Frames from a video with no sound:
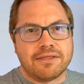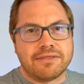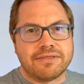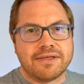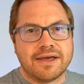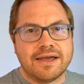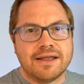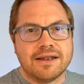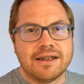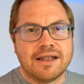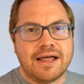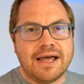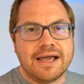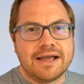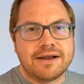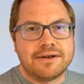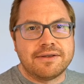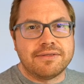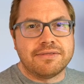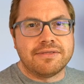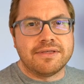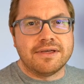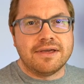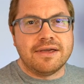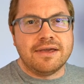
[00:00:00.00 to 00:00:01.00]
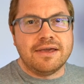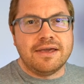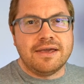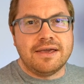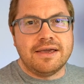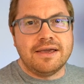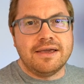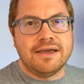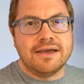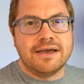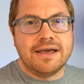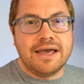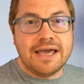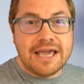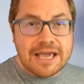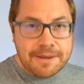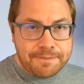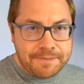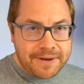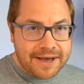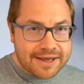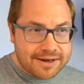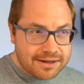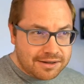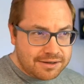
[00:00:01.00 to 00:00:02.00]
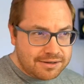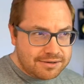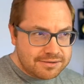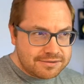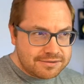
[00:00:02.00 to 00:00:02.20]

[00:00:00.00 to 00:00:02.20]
They liked the e-pedal